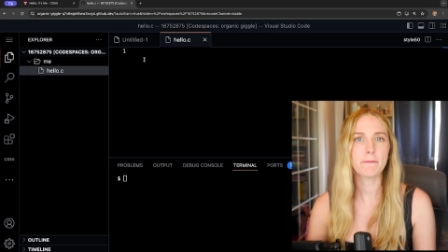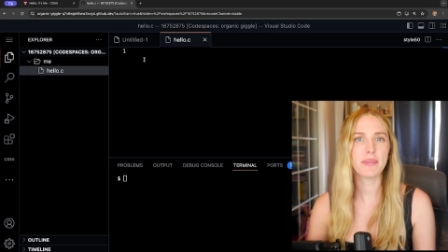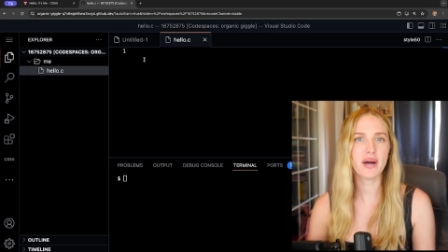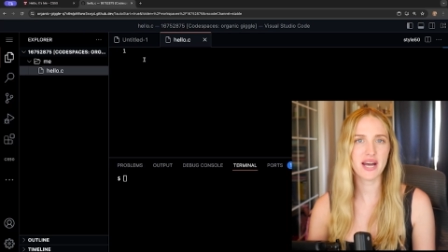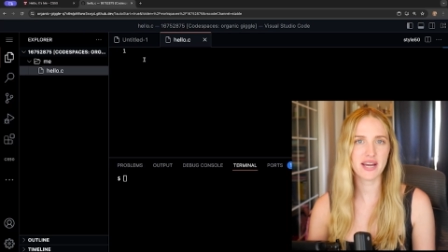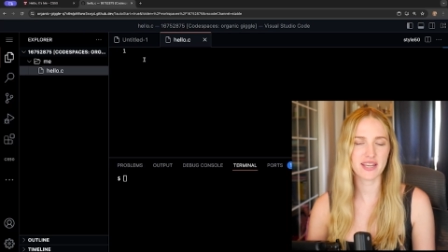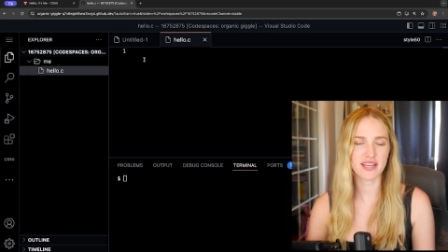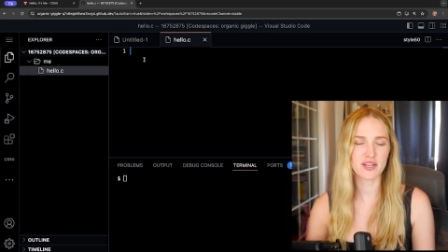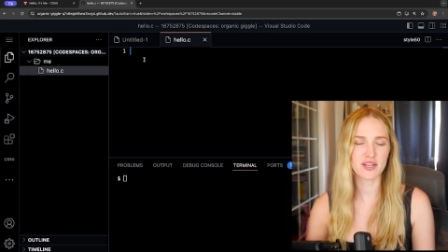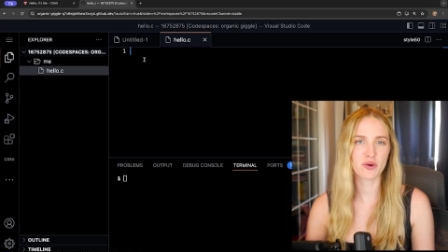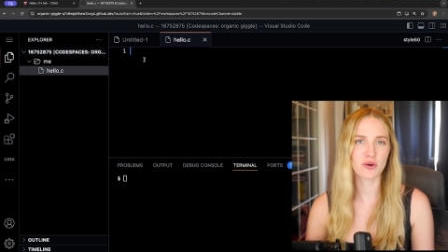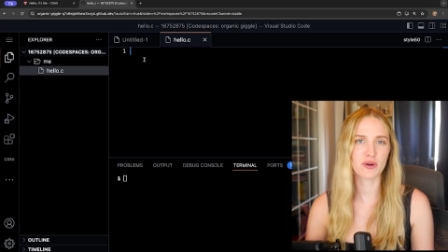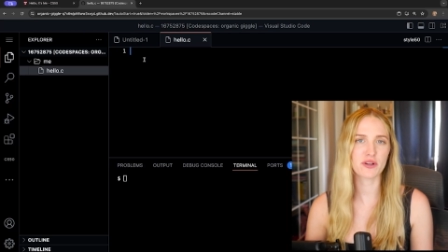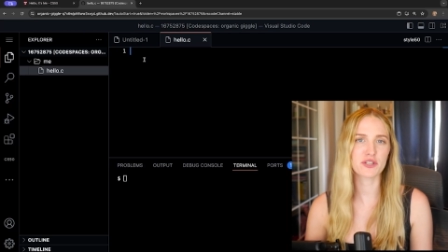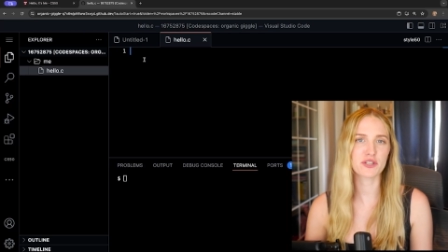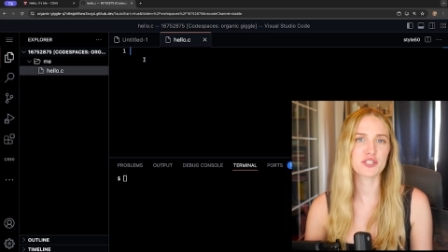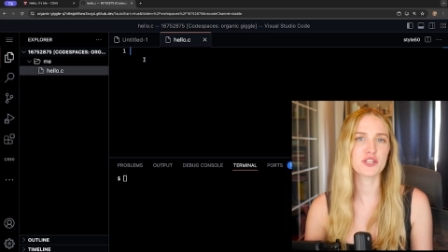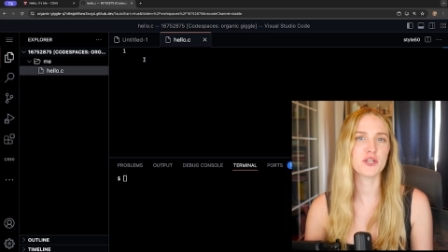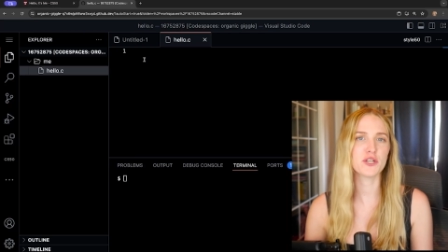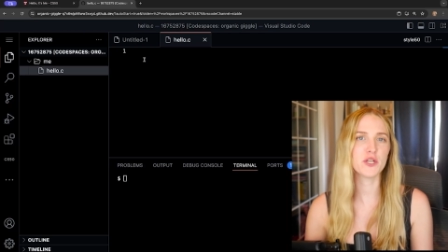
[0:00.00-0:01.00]
But in order
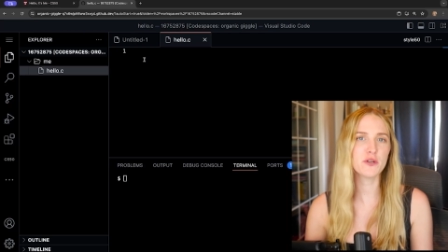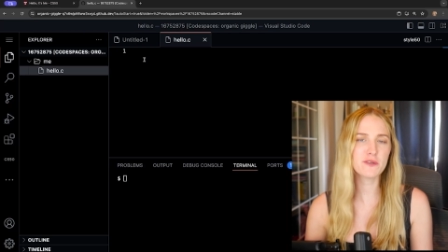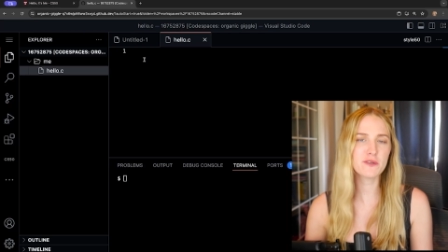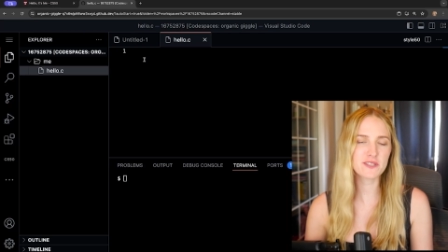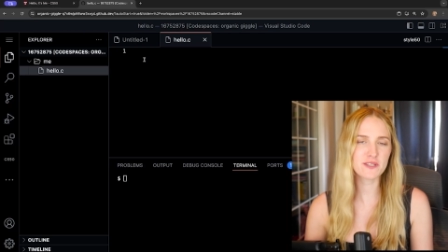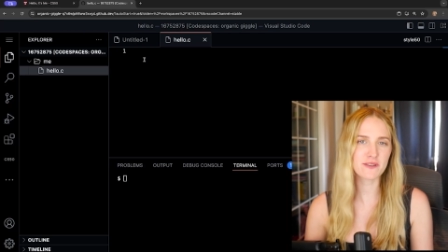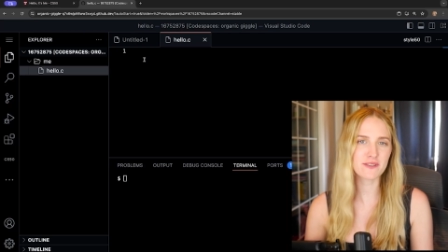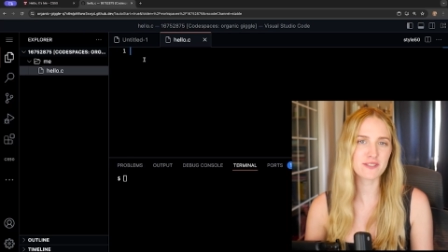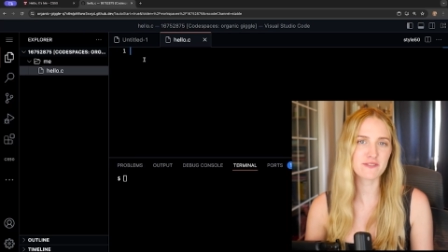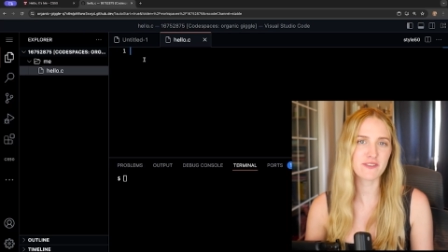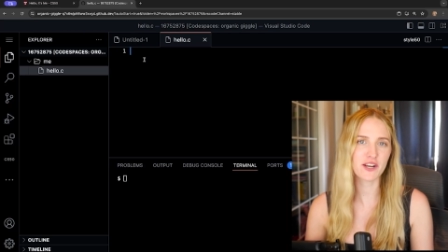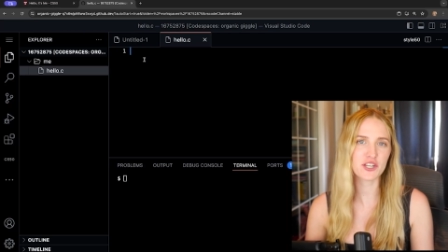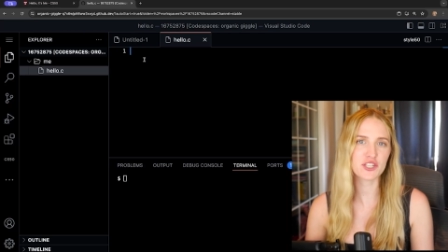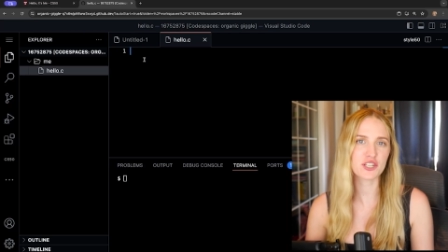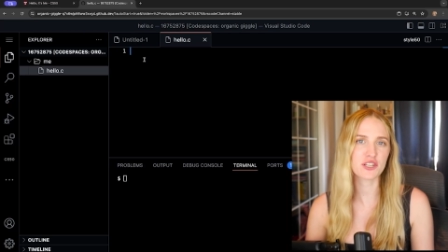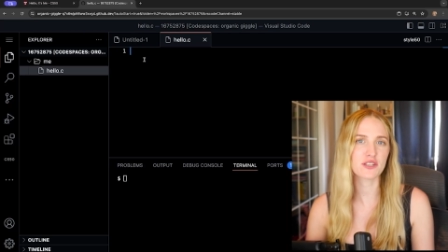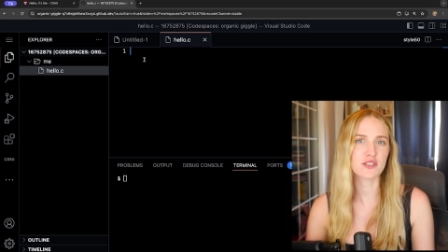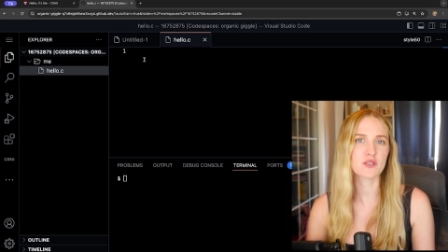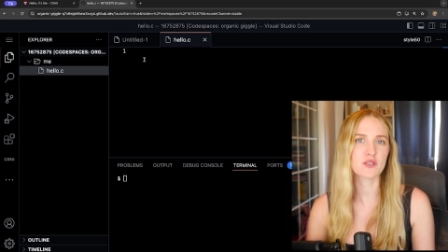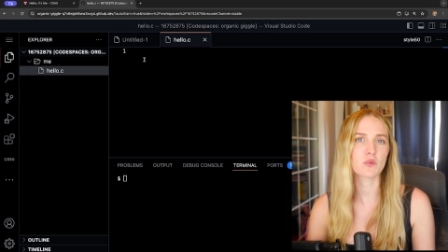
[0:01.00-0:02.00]
to use those functions,